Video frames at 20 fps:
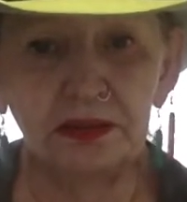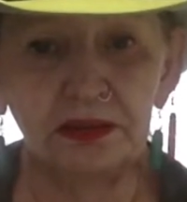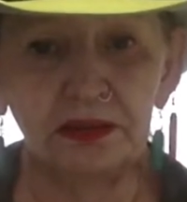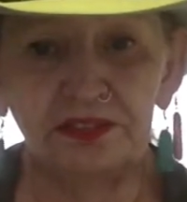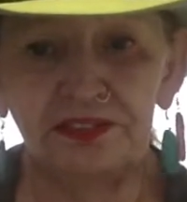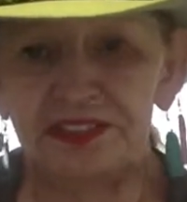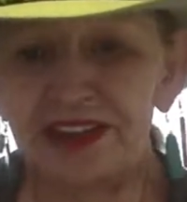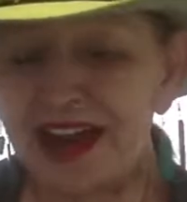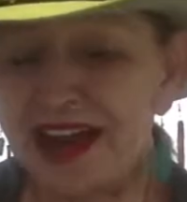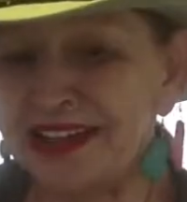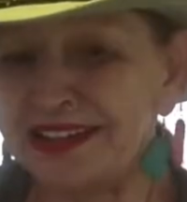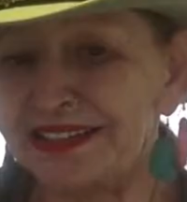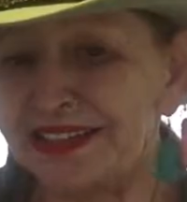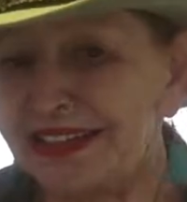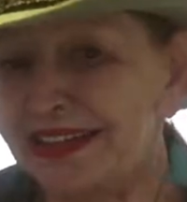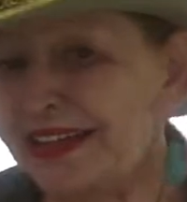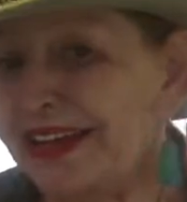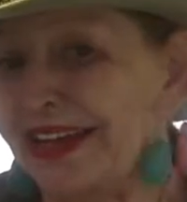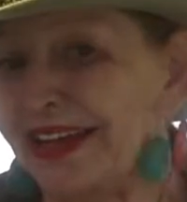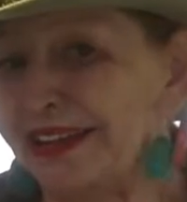If God
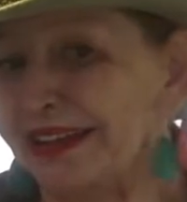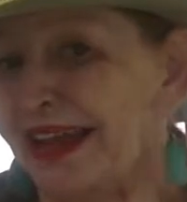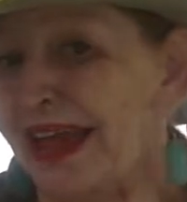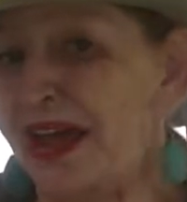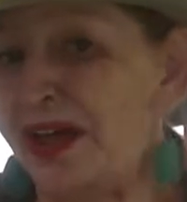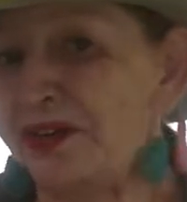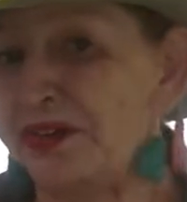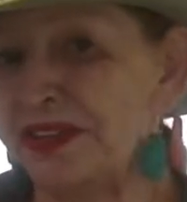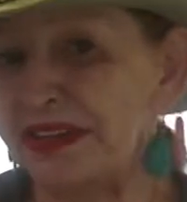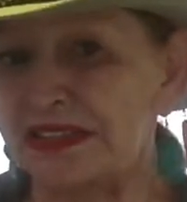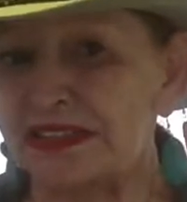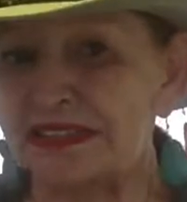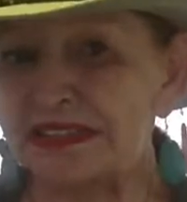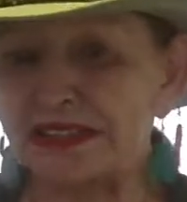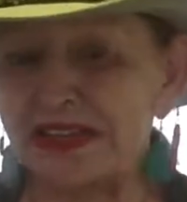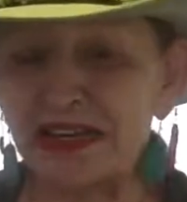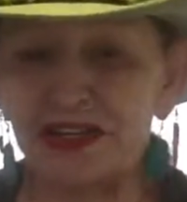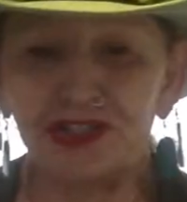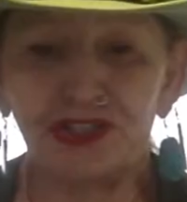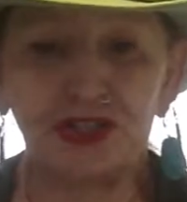didn't allow these
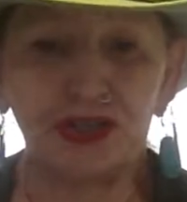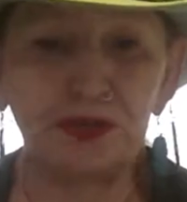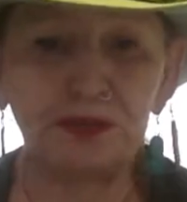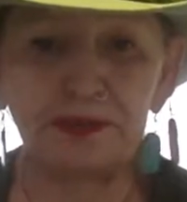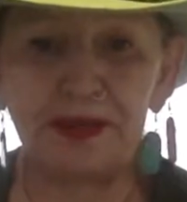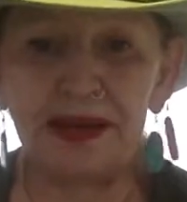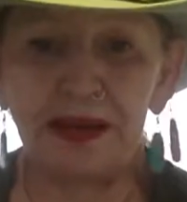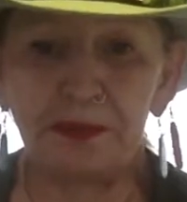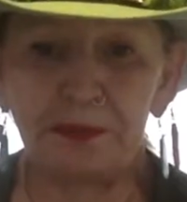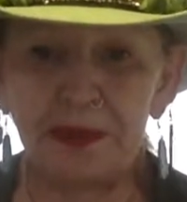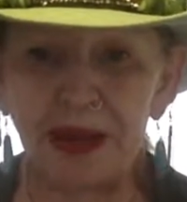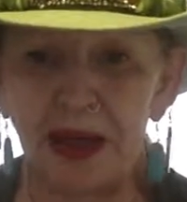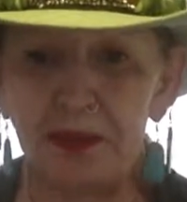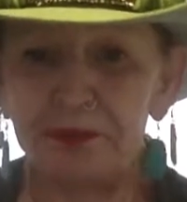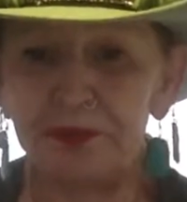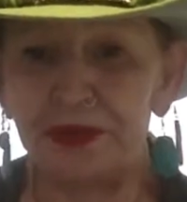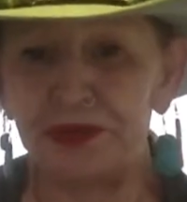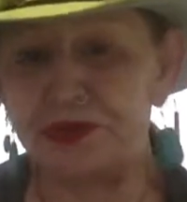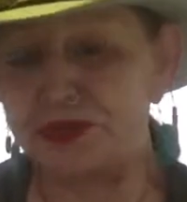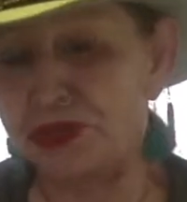things, you'd be a
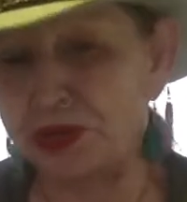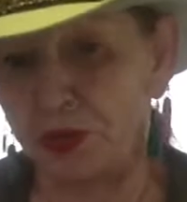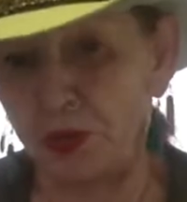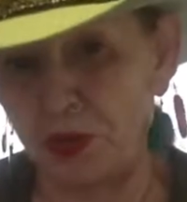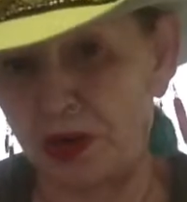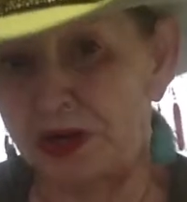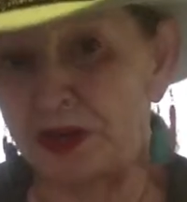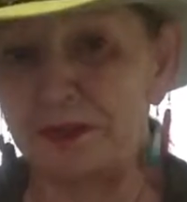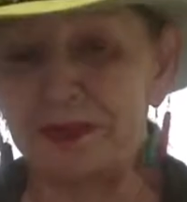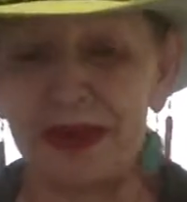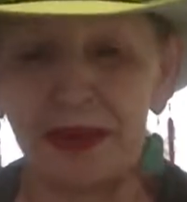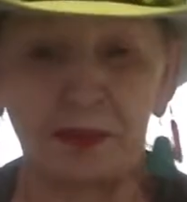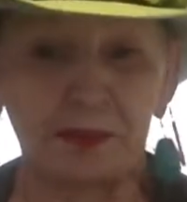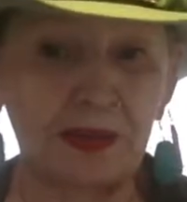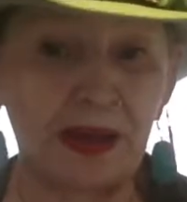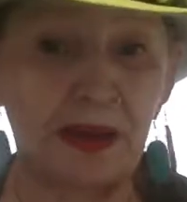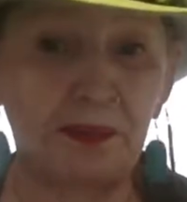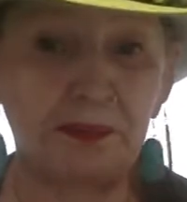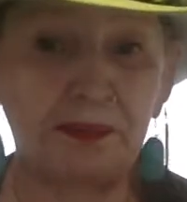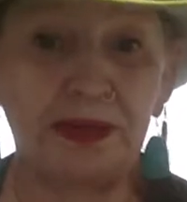puppet. Do you want to be a
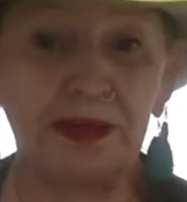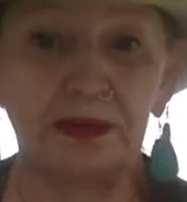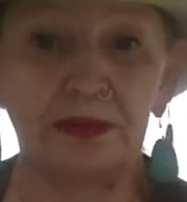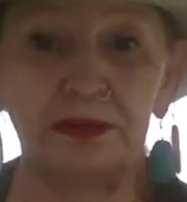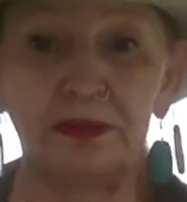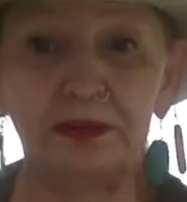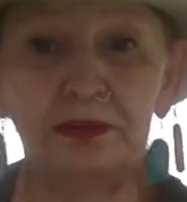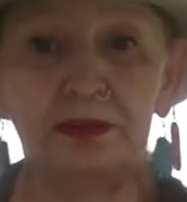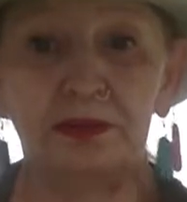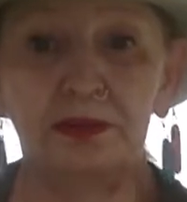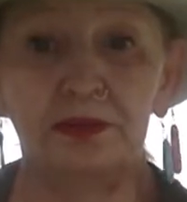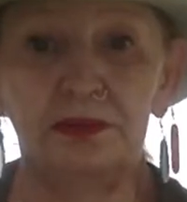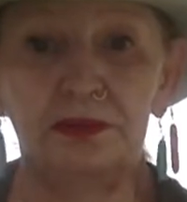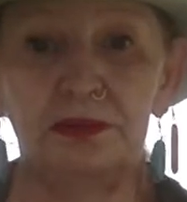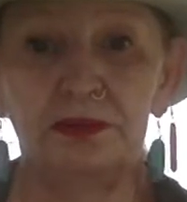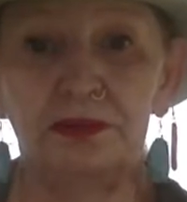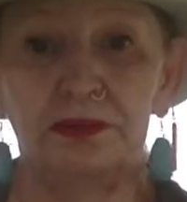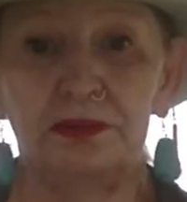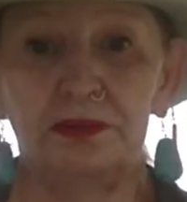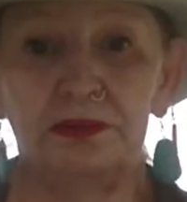puppet?
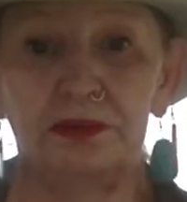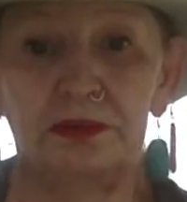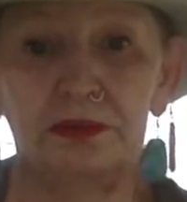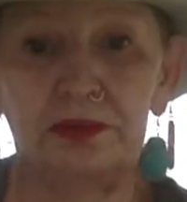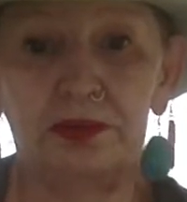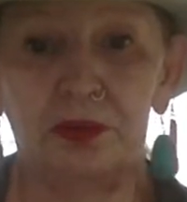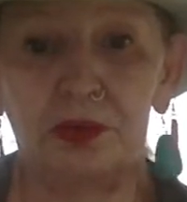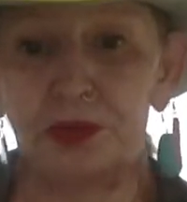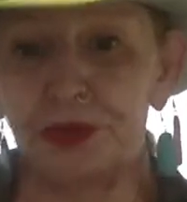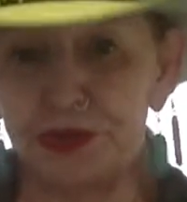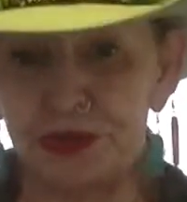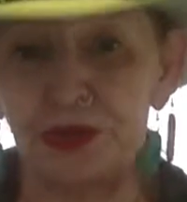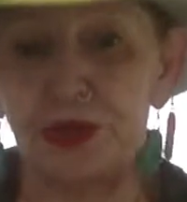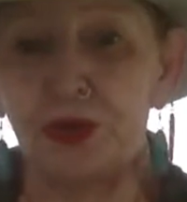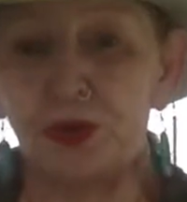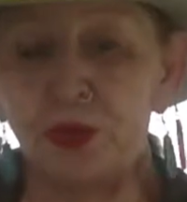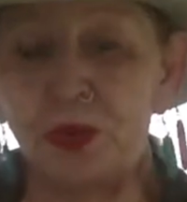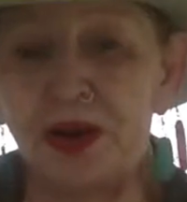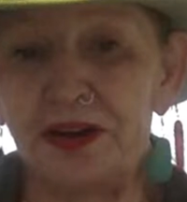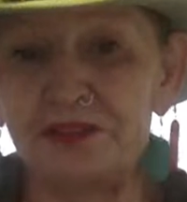Or do
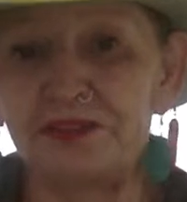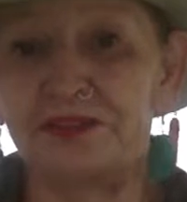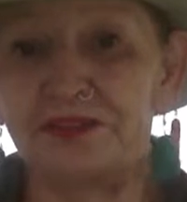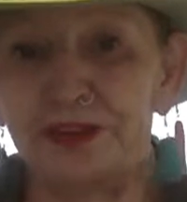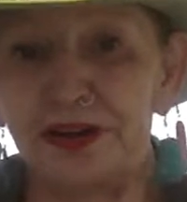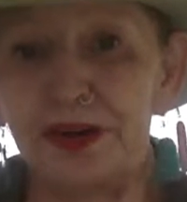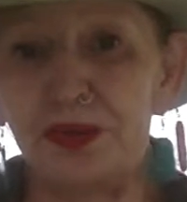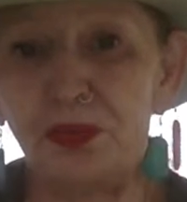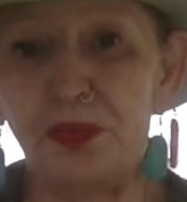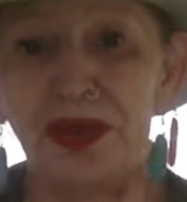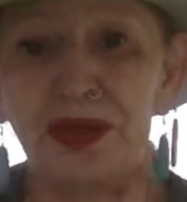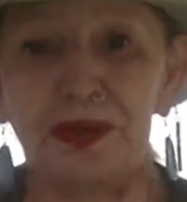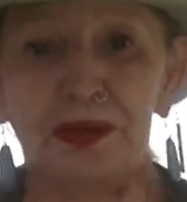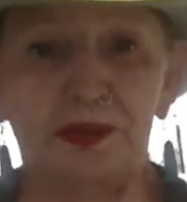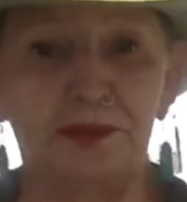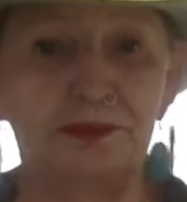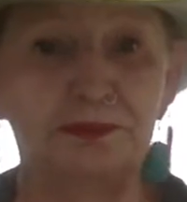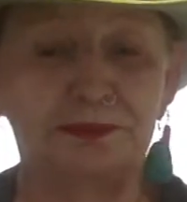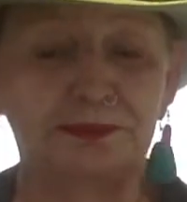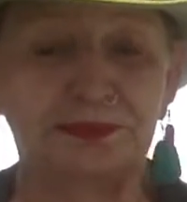you want free will?
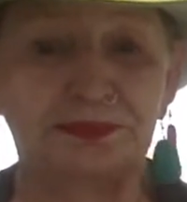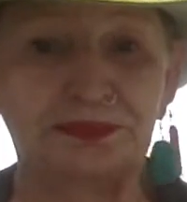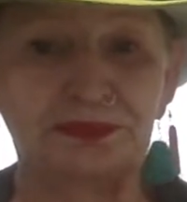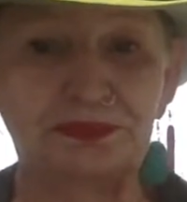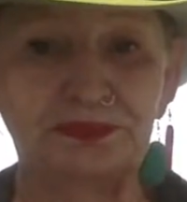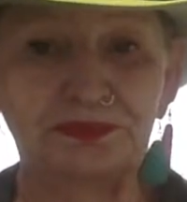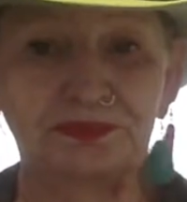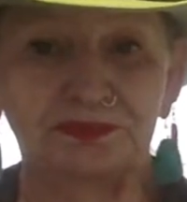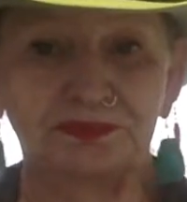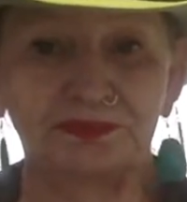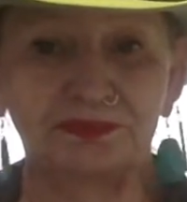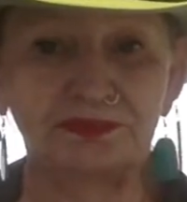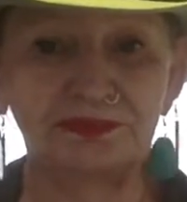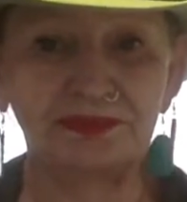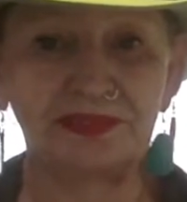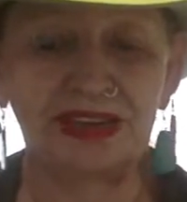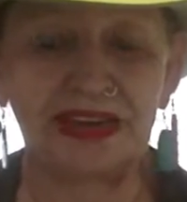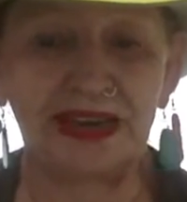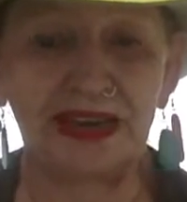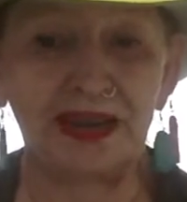
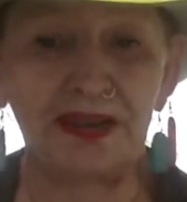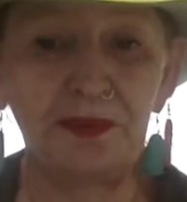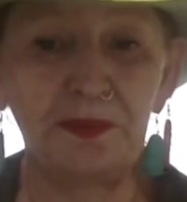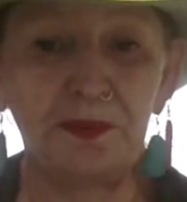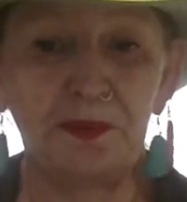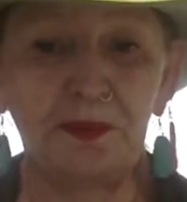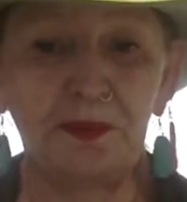okay?